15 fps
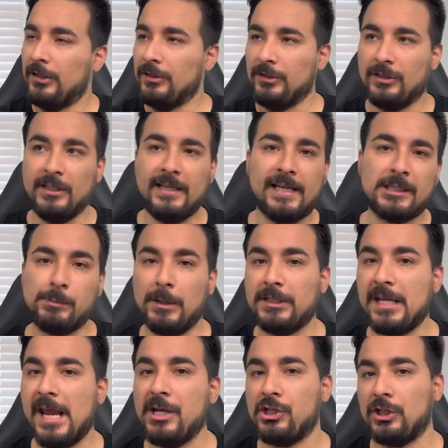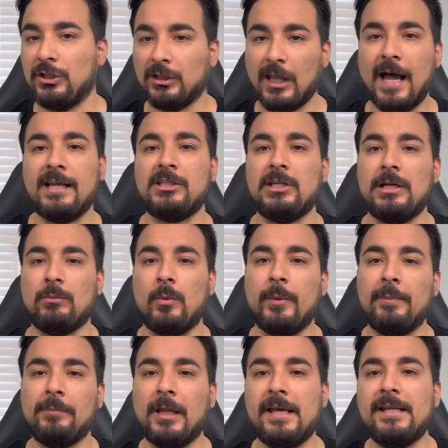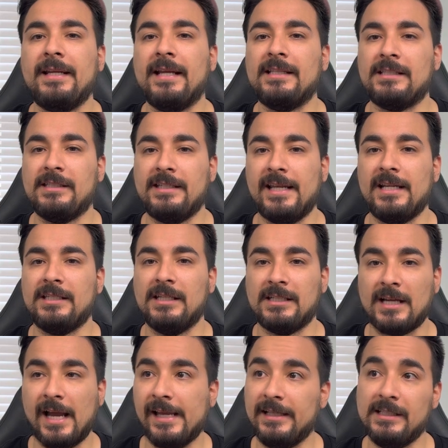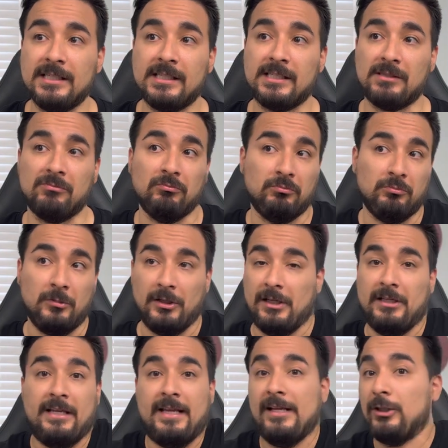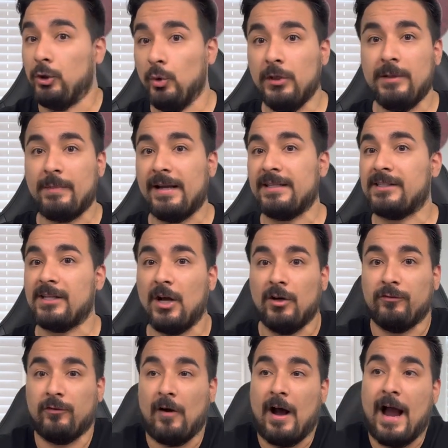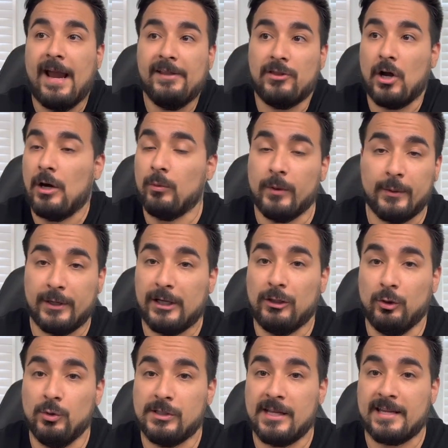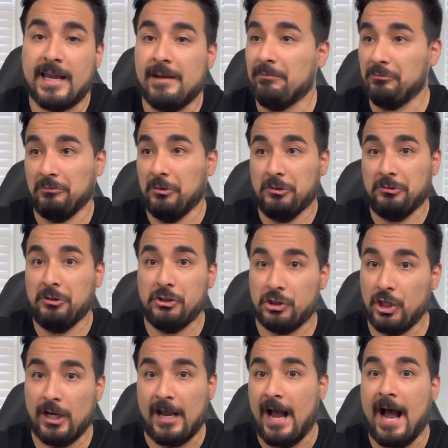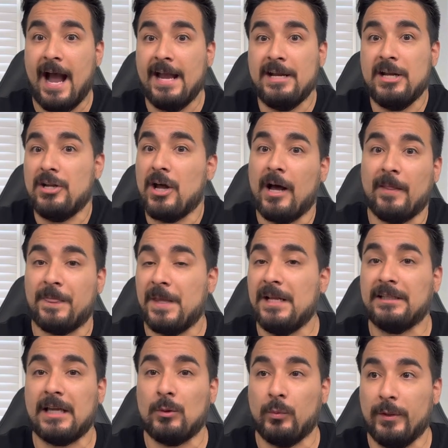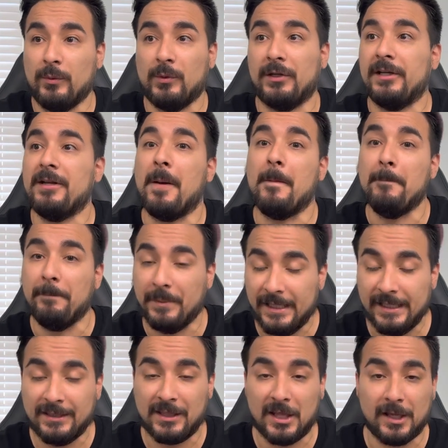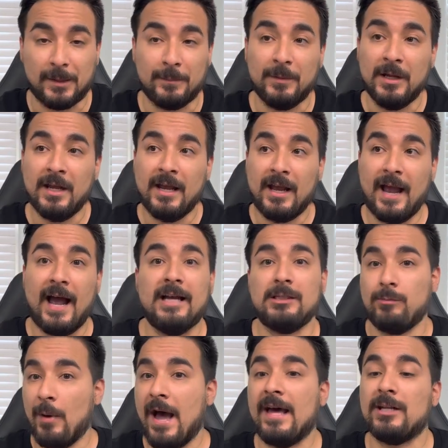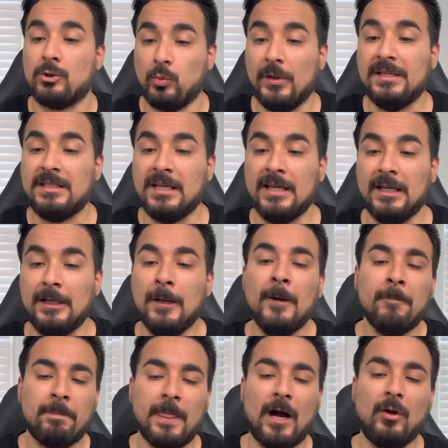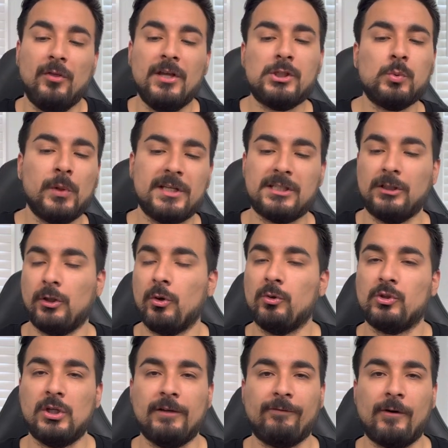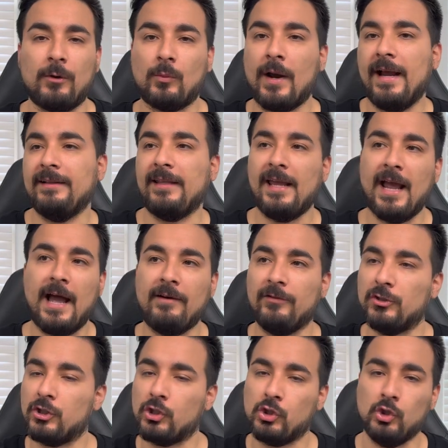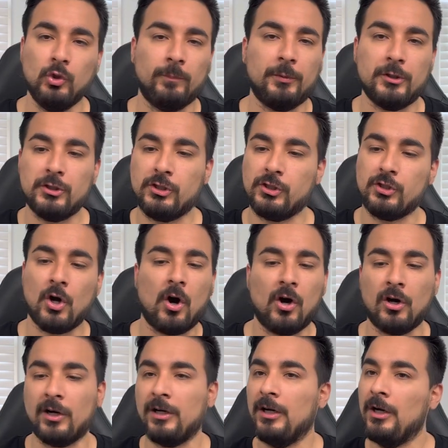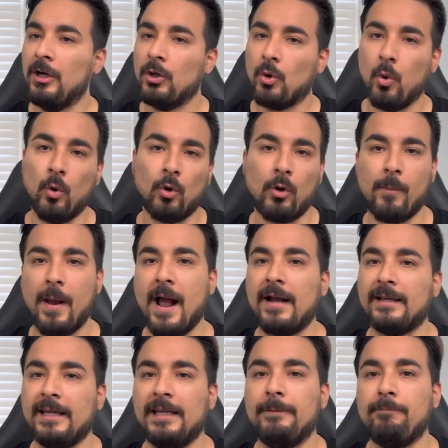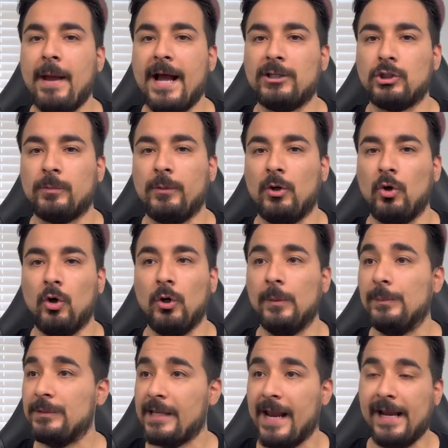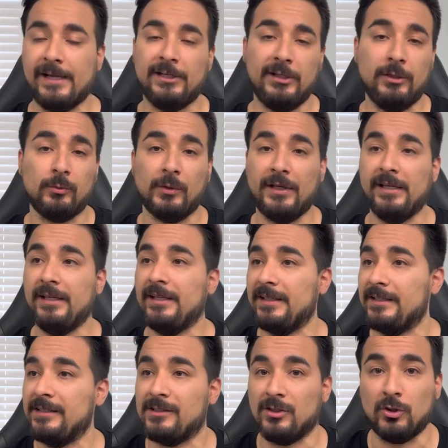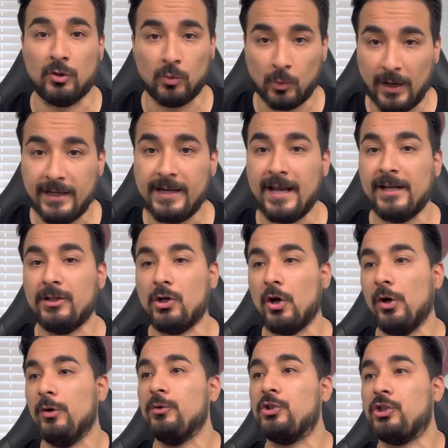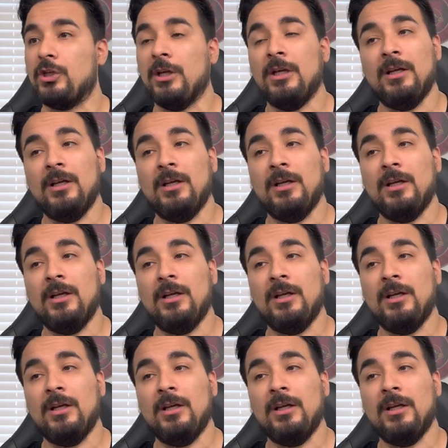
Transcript: the expectation last year when we played against the Tennessee Titans including myself, I thought we were going to lose that game. Legit. I did not think that we were going to beat them as bad as we did. Now, this one is a little different, right? They have a superstar quarterback in Patrick Mahomes. Andy Reid is a great head coach.